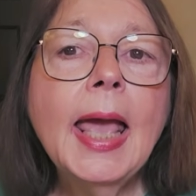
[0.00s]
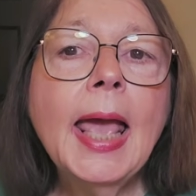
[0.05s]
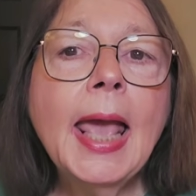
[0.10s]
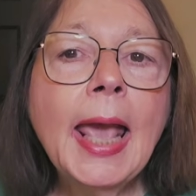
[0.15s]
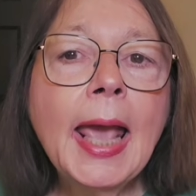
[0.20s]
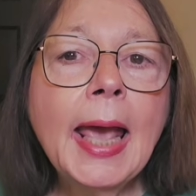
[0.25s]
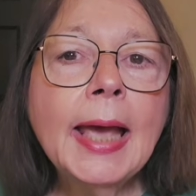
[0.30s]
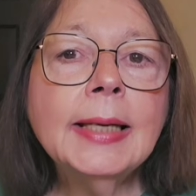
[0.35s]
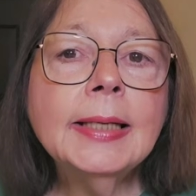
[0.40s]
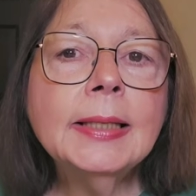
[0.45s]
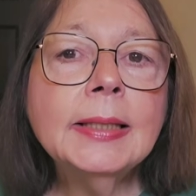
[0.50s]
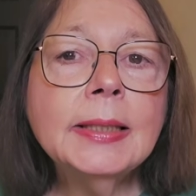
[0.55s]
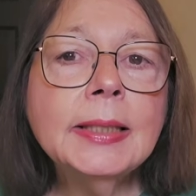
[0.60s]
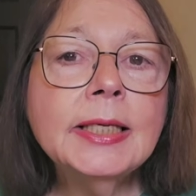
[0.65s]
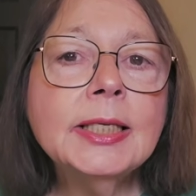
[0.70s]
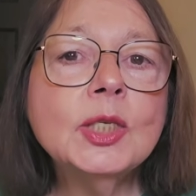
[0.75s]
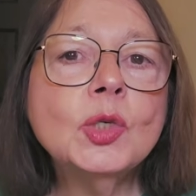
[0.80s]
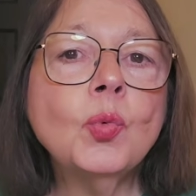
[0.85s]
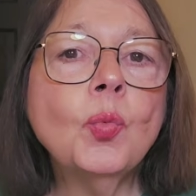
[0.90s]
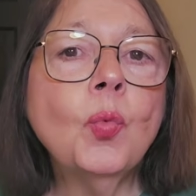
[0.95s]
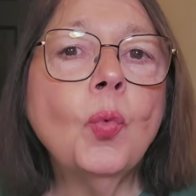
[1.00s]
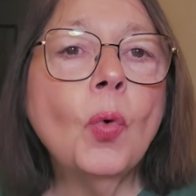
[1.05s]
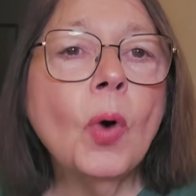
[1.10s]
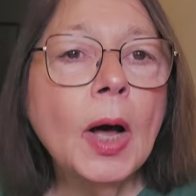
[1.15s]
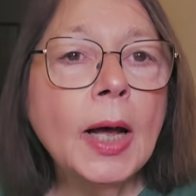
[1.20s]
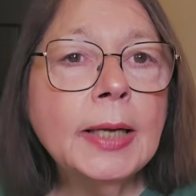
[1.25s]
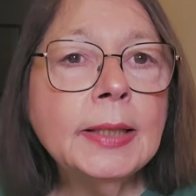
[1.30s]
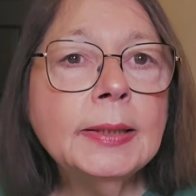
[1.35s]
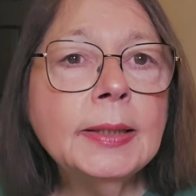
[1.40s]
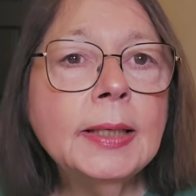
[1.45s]
And at least
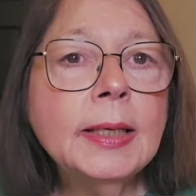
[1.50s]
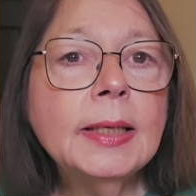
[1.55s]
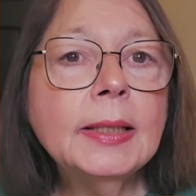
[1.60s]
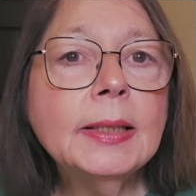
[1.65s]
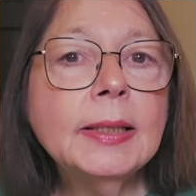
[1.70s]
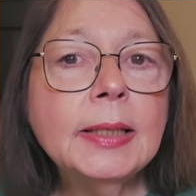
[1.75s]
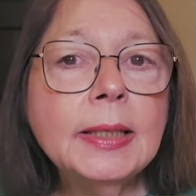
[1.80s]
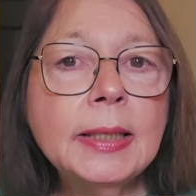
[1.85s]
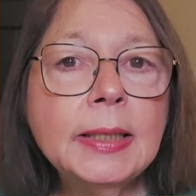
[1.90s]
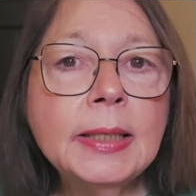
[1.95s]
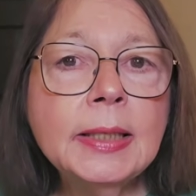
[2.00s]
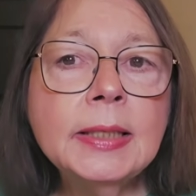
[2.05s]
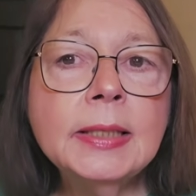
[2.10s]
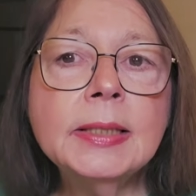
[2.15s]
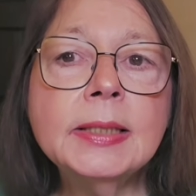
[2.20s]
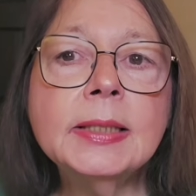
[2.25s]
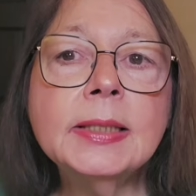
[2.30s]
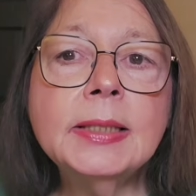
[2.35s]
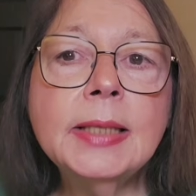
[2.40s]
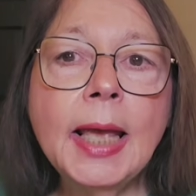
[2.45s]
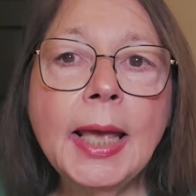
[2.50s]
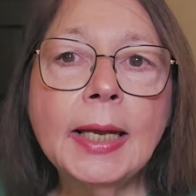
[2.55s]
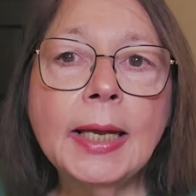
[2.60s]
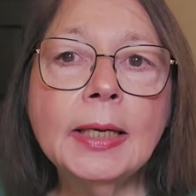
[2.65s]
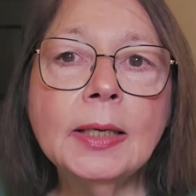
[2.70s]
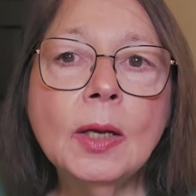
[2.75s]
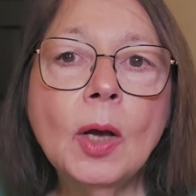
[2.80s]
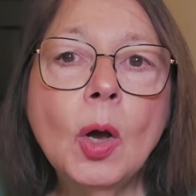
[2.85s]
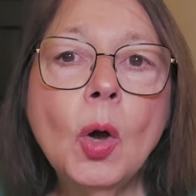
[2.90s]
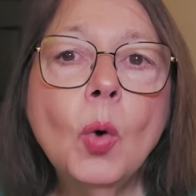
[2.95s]
one key
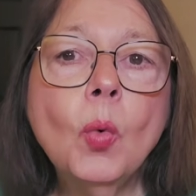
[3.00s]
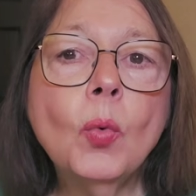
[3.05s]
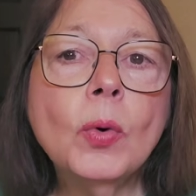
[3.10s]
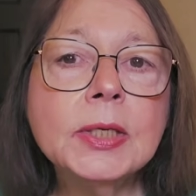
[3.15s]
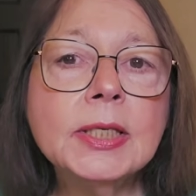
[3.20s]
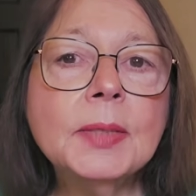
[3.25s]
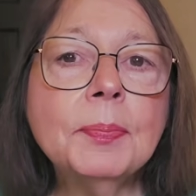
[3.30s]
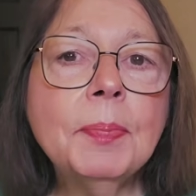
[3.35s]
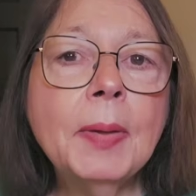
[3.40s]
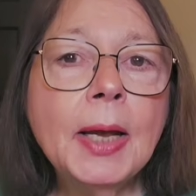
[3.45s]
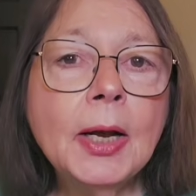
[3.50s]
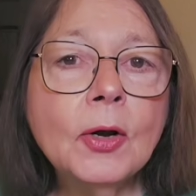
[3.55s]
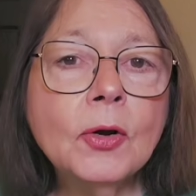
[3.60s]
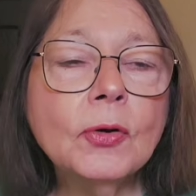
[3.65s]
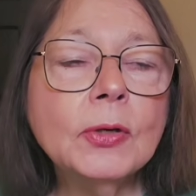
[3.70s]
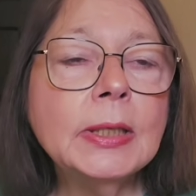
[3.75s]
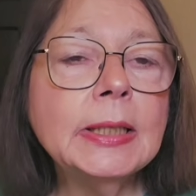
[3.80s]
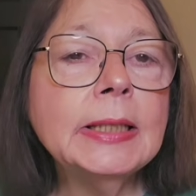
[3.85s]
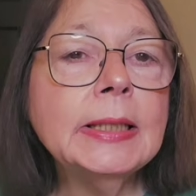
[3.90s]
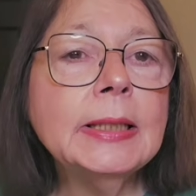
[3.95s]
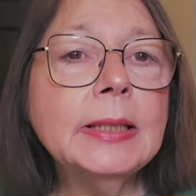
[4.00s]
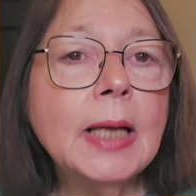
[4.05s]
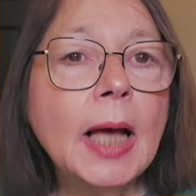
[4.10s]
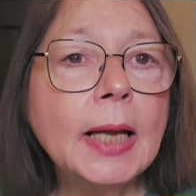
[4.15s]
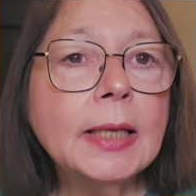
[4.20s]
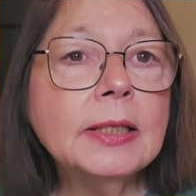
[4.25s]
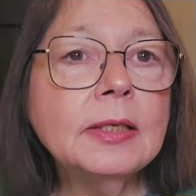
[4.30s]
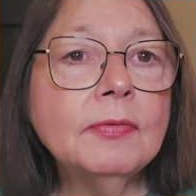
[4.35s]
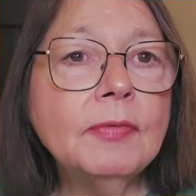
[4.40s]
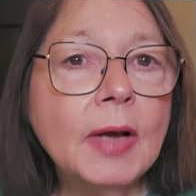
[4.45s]
stain was apparently
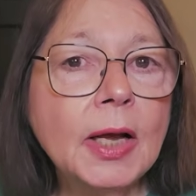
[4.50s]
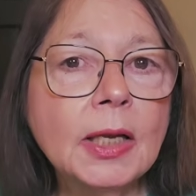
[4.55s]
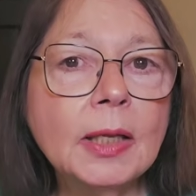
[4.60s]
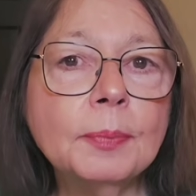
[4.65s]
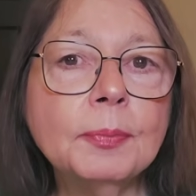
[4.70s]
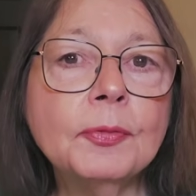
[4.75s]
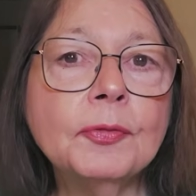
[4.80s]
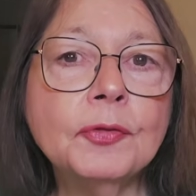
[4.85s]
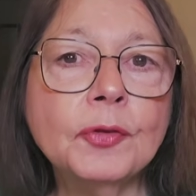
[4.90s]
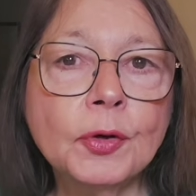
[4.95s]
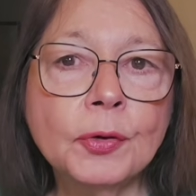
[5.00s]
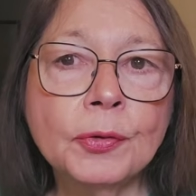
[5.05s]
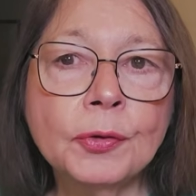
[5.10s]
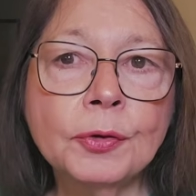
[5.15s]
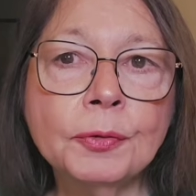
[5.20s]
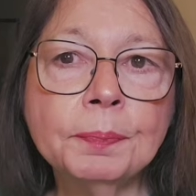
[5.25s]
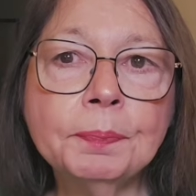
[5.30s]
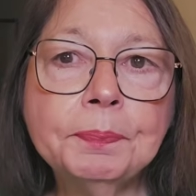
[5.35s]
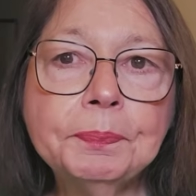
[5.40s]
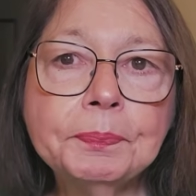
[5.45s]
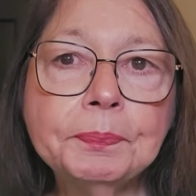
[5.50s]
not developed further.